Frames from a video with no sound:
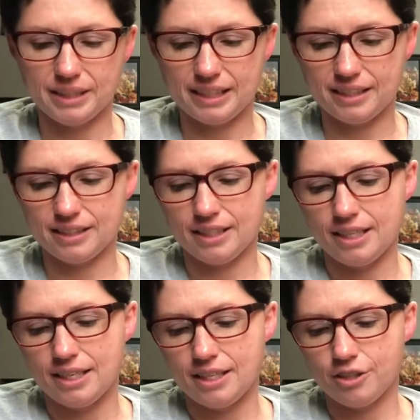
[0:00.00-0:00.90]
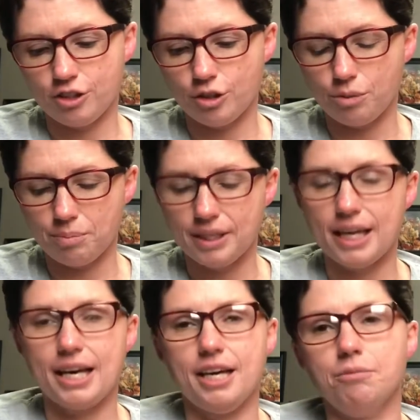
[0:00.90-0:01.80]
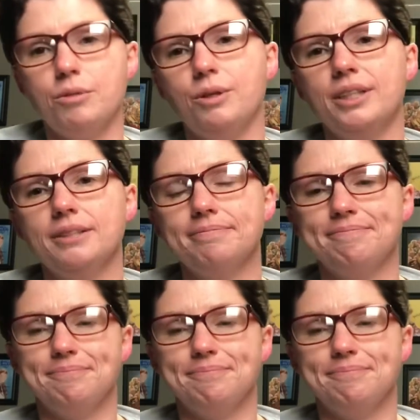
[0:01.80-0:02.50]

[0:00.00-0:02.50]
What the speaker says: and Soap, and more.